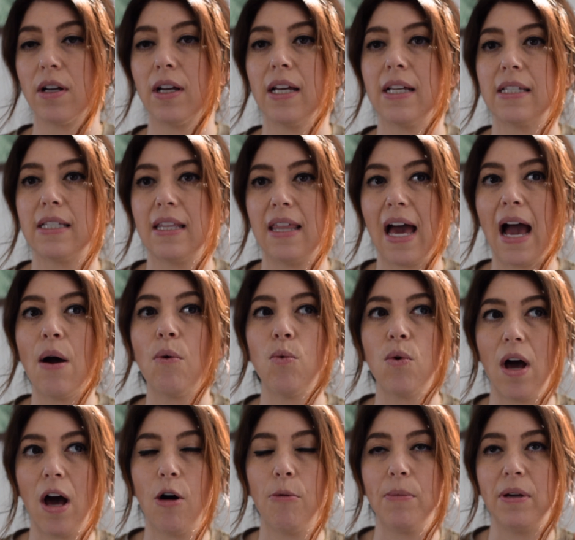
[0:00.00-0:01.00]
Because that will
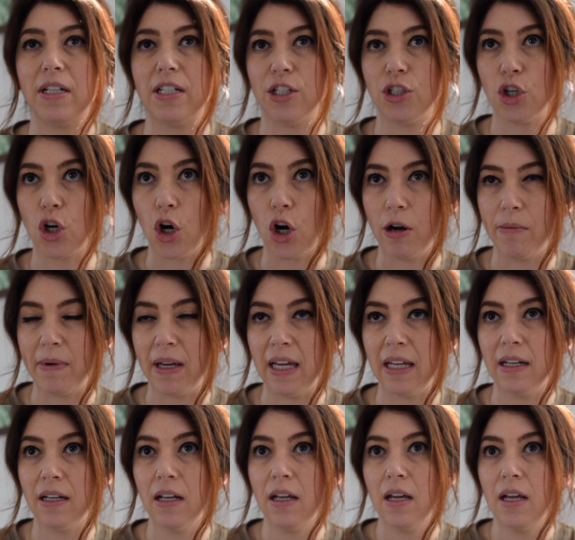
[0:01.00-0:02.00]
help me determine